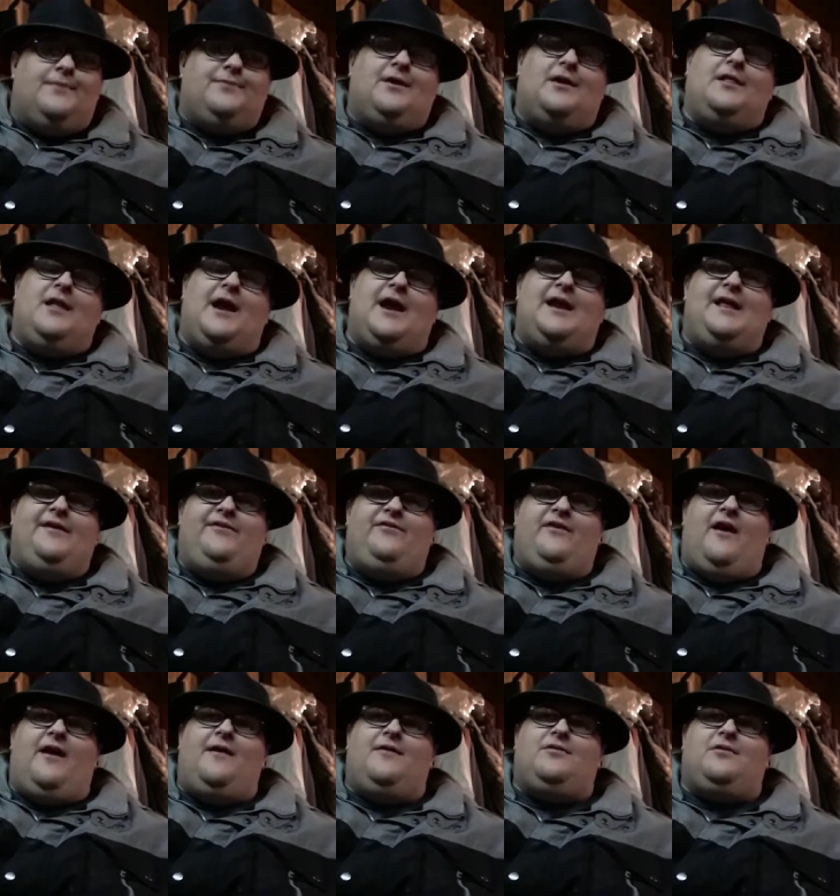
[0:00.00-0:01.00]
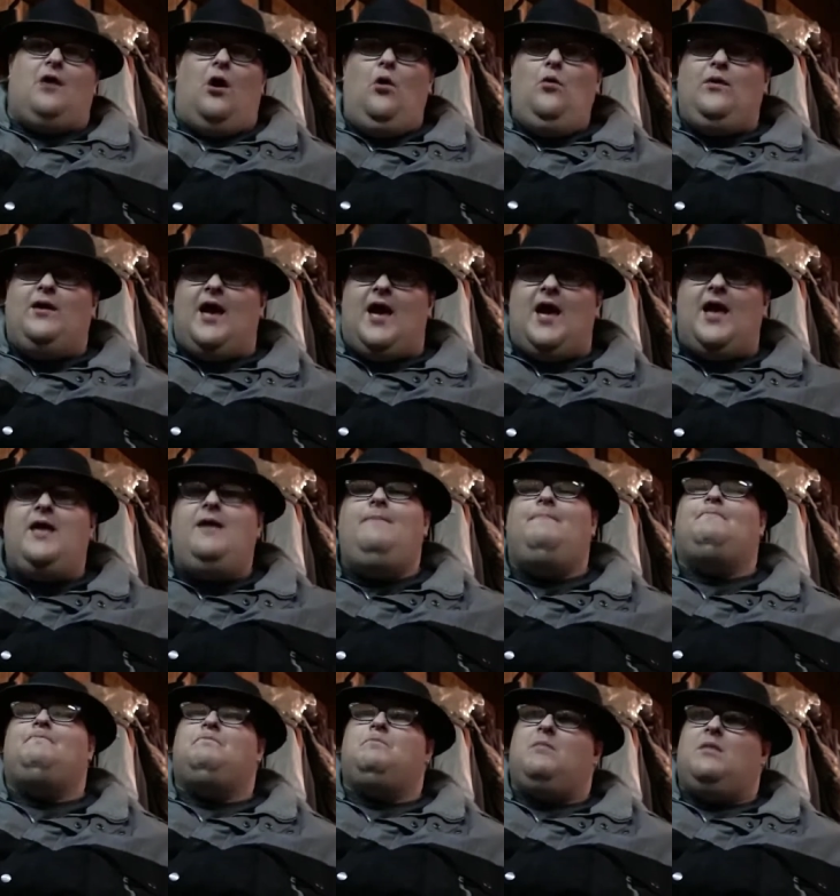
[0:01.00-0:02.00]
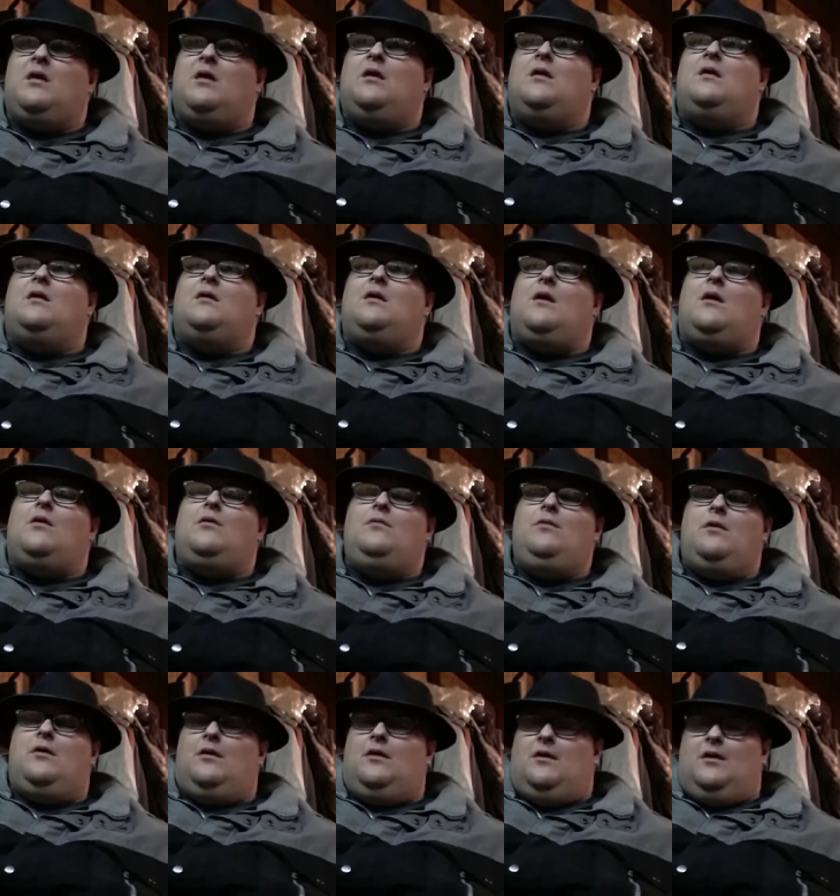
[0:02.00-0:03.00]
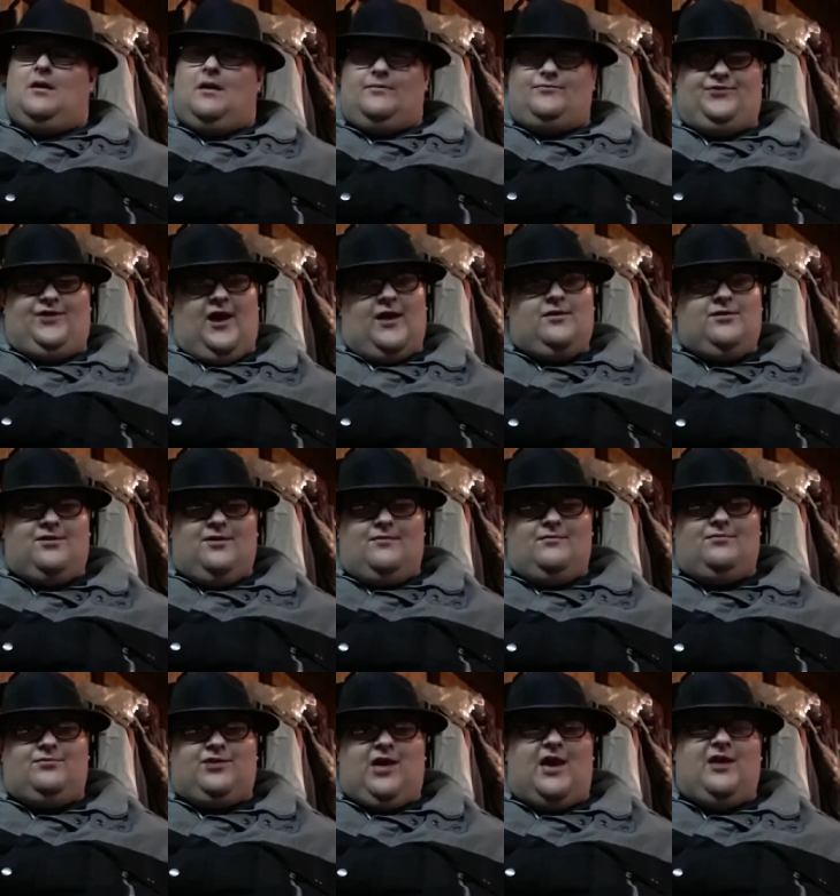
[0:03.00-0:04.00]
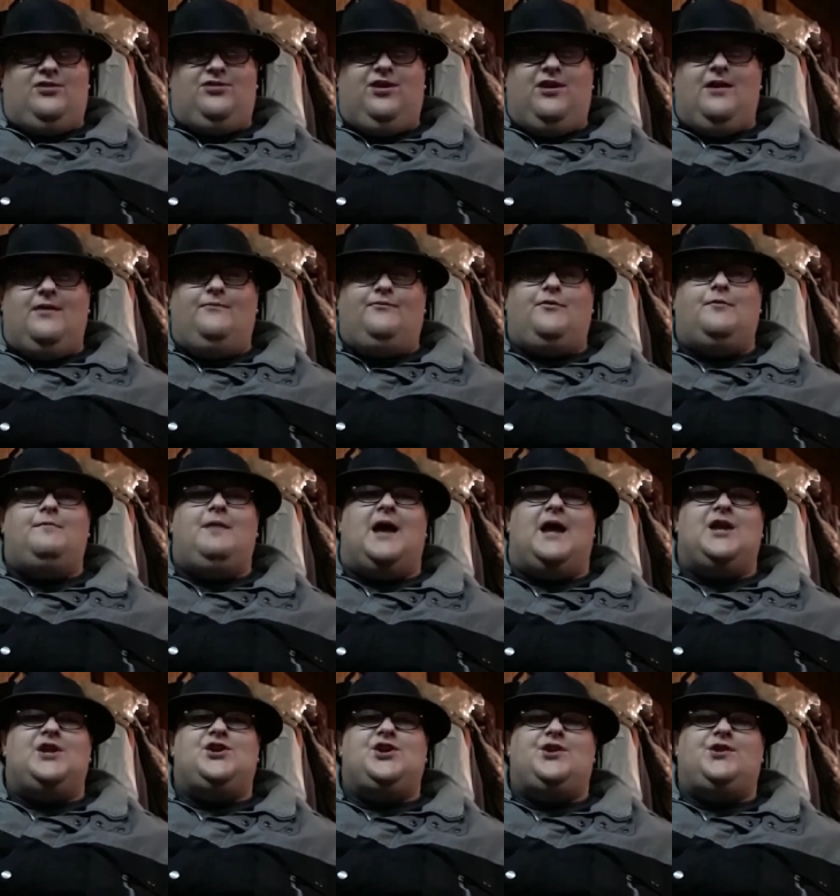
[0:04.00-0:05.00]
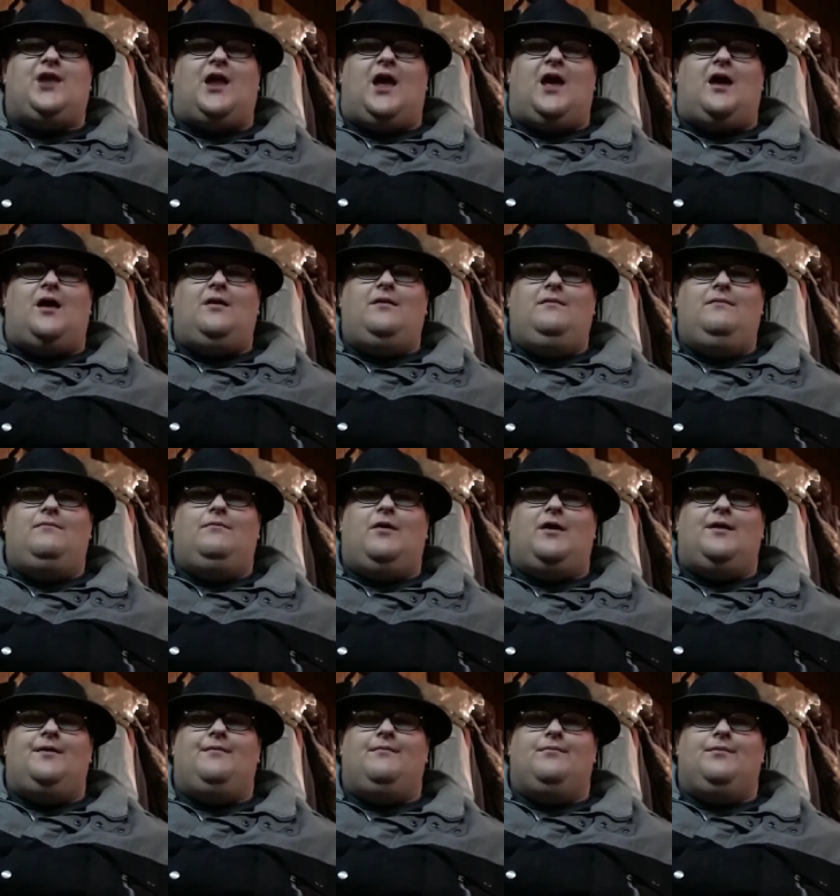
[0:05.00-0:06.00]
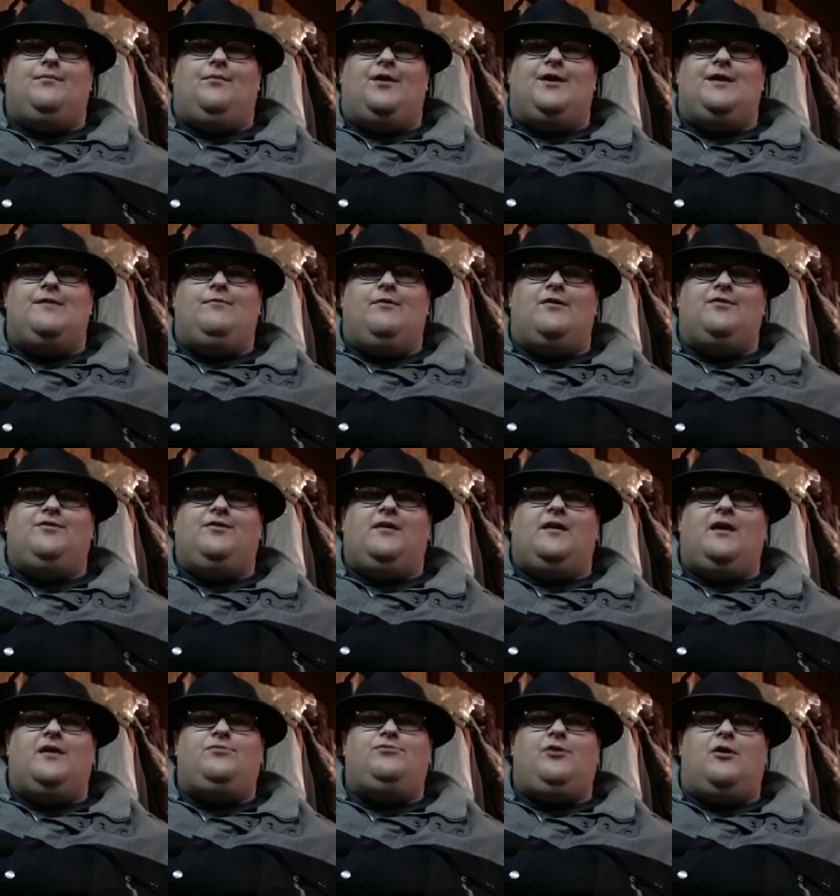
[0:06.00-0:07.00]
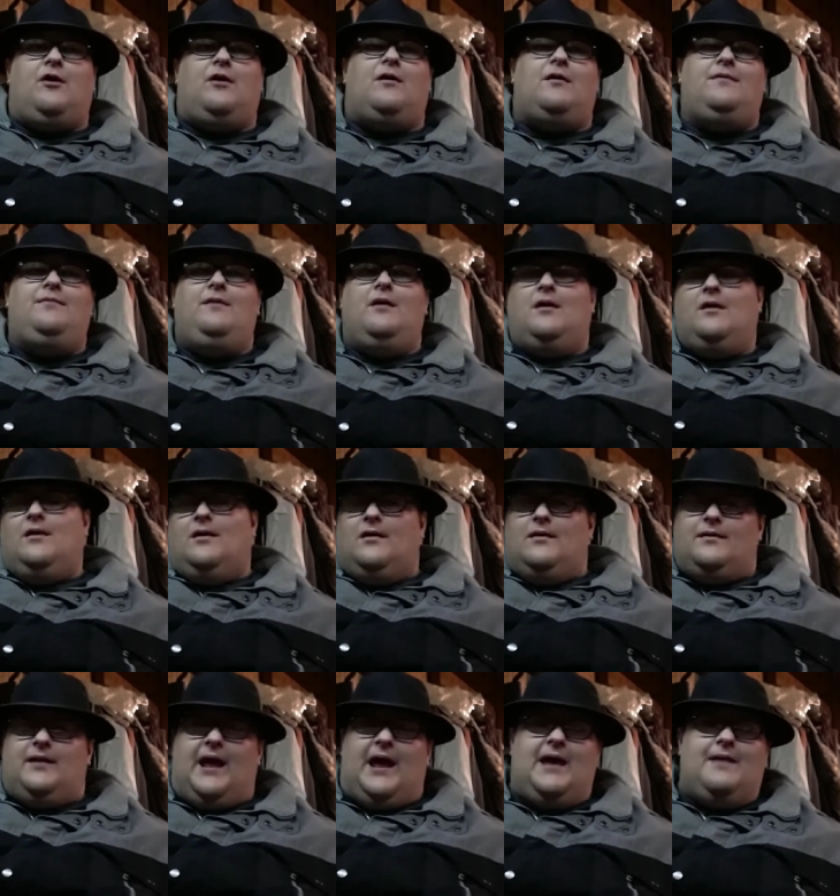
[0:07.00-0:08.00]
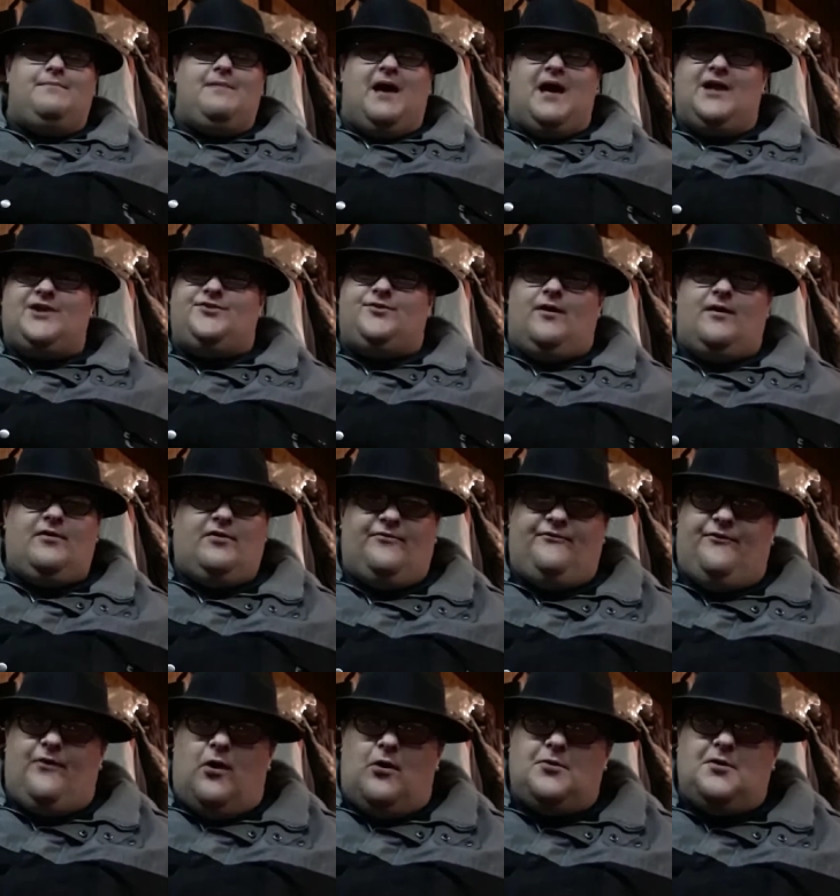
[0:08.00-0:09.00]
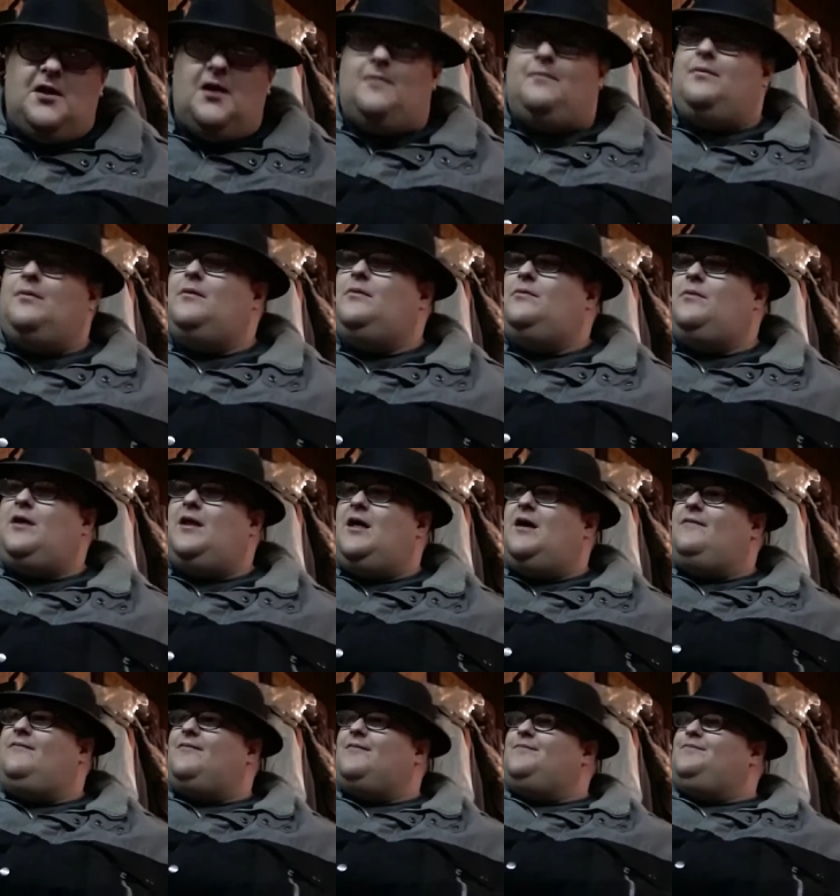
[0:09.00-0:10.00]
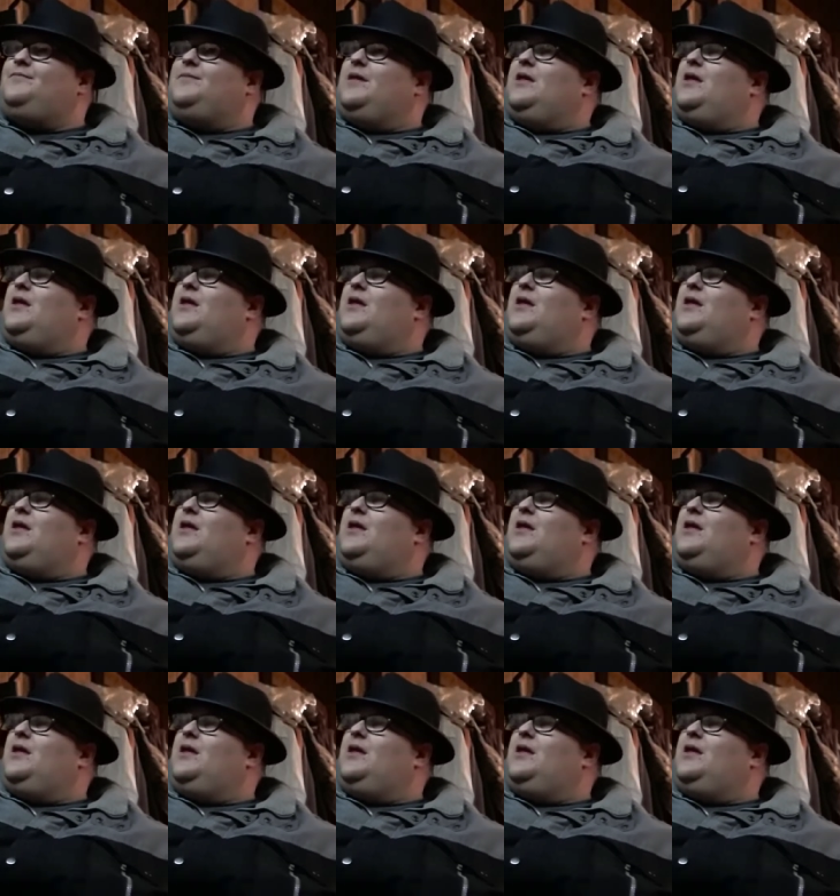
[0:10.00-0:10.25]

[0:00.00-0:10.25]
The lady says, okay, you know, takes, takes the information down, what, what he wants to get done, name, address, phone number, whatever.